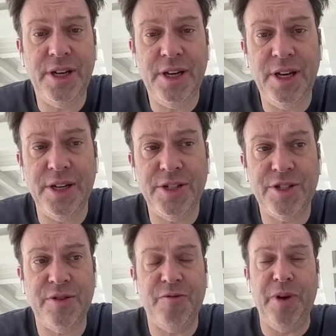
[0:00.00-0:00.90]
He
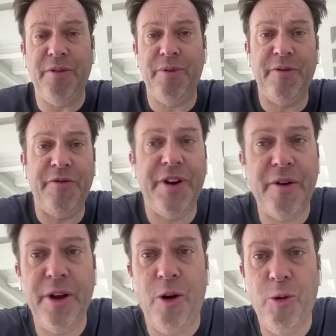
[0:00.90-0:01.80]
has been
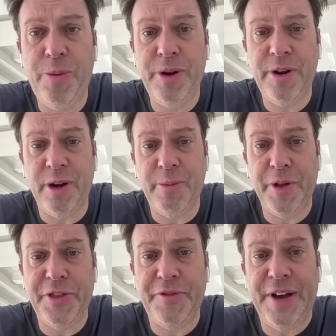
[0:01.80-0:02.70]
very open
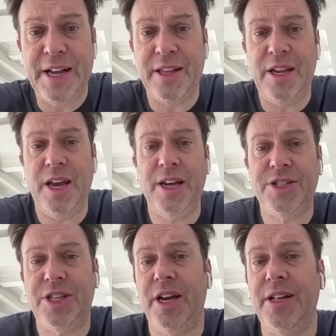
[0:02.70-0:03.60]
about the fact that he
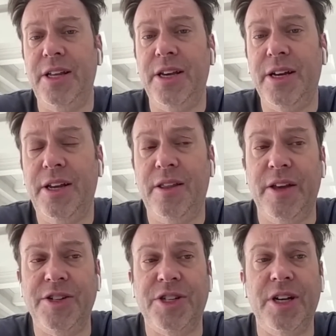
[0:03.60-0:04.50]
hates the idea. He
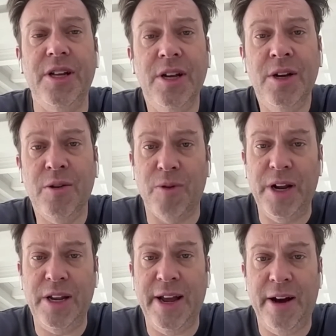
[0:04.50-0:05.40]
thinks that
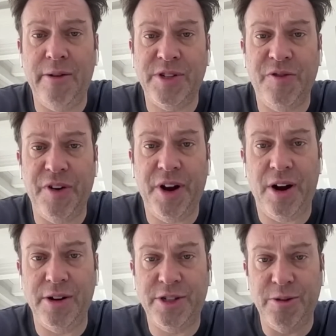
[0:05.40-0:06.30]
right now it's
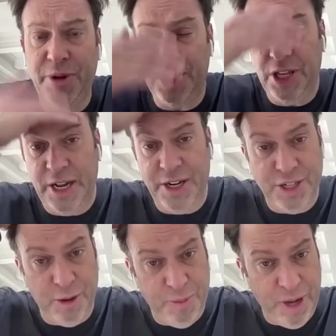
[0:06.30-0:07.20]
very hard to make the
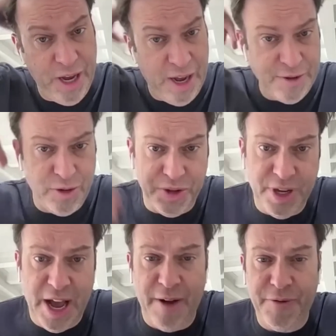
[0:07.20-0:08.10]
NHL playoffs.
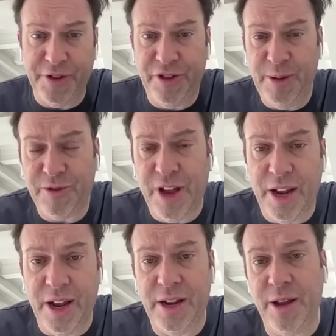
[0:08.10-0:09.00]
Only half the teams
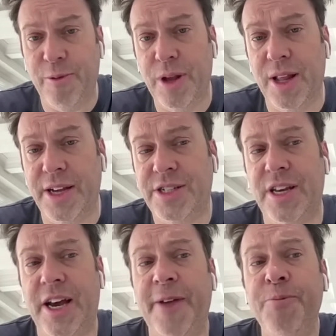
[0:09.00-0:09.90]
get in. He really
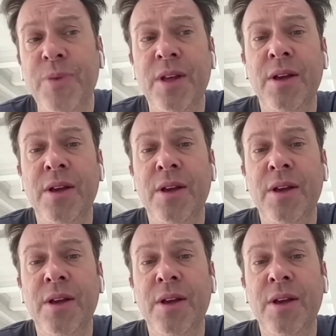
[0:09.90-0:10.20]
likes that.